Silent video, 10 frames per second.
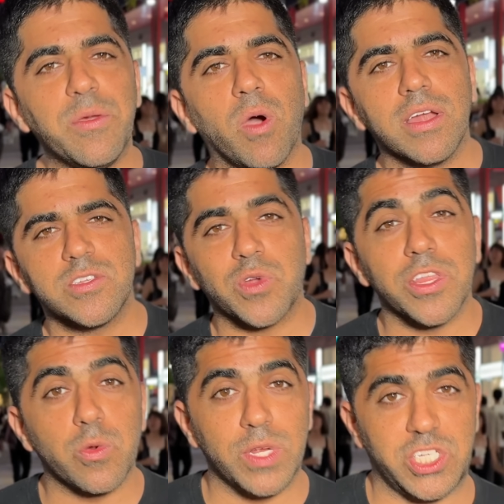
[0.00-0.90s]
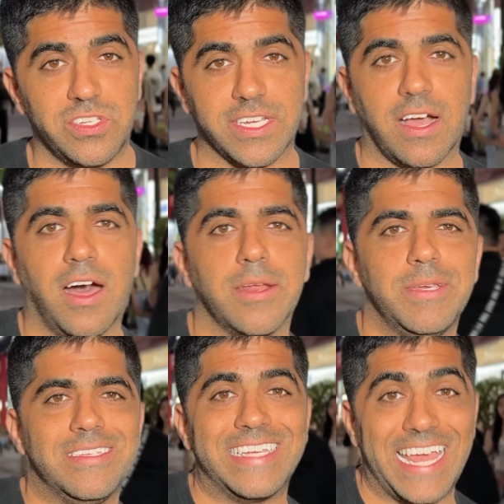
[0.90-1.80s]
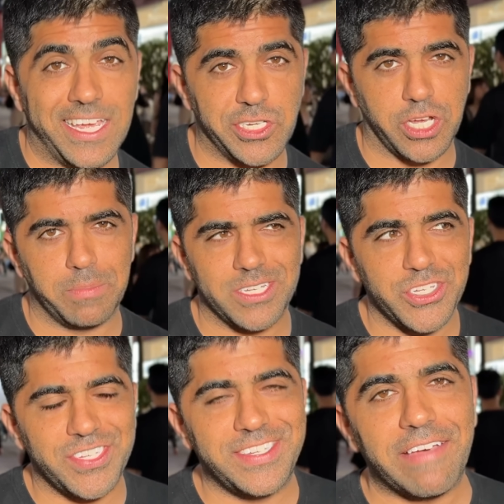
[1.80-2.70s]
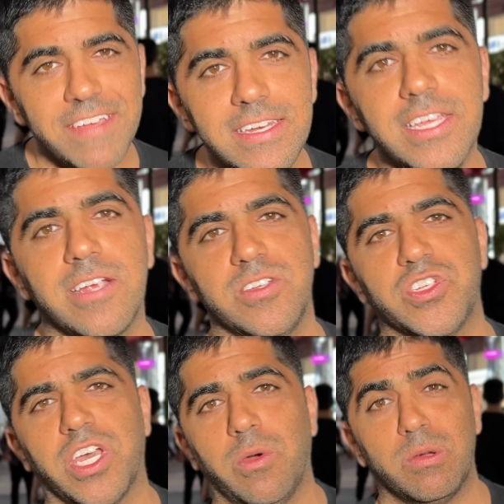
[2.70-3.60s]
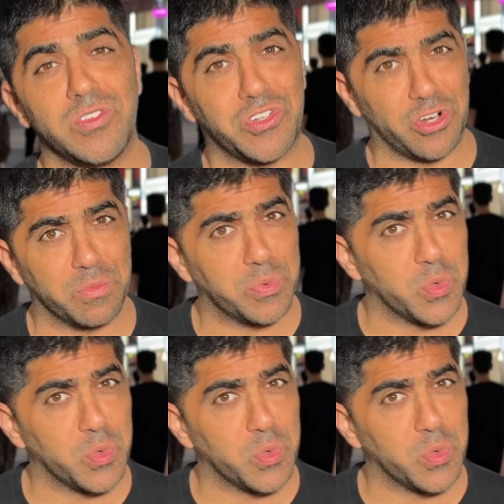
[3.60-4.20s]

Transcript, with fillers: Taiwan is one of the richest economies in Asia, but just 70 years ago, it was dirt